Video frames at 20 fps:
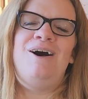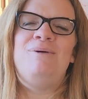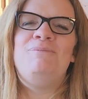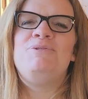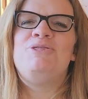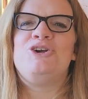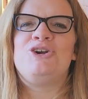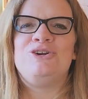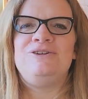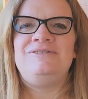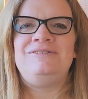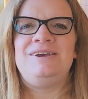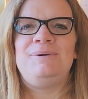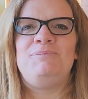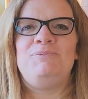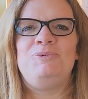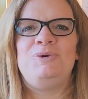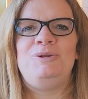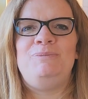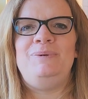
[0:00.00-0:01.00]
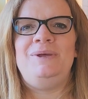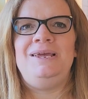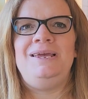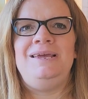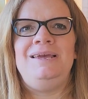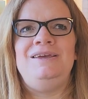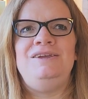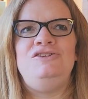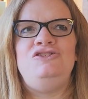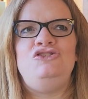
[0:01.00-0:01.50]
Third tip would
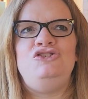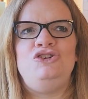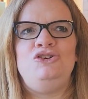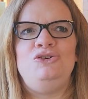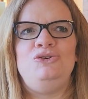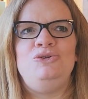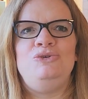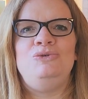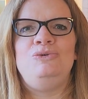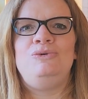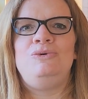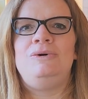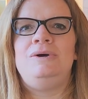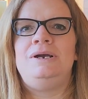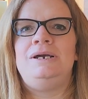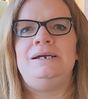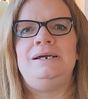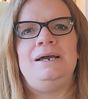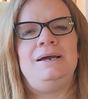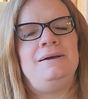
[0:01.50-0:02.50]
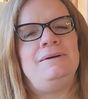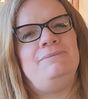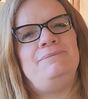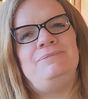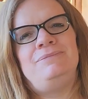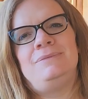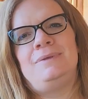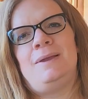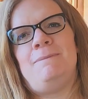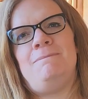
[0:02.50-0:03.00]
be to
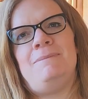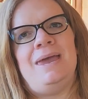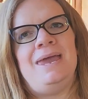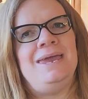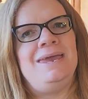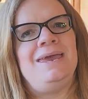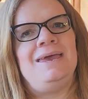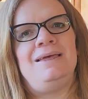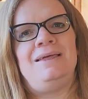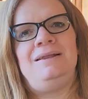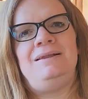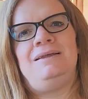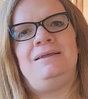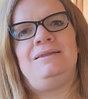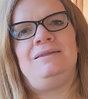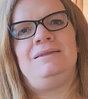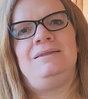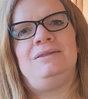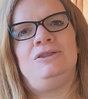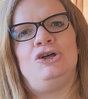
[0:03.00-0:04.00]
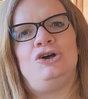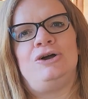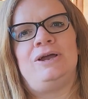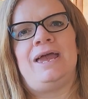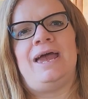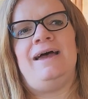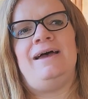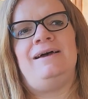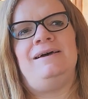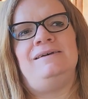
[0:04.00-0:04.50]
make it look
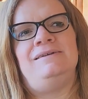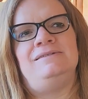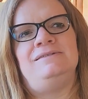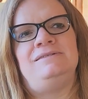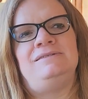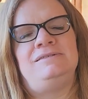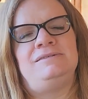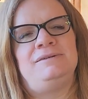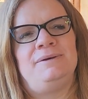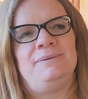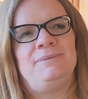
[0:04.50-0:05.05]
as,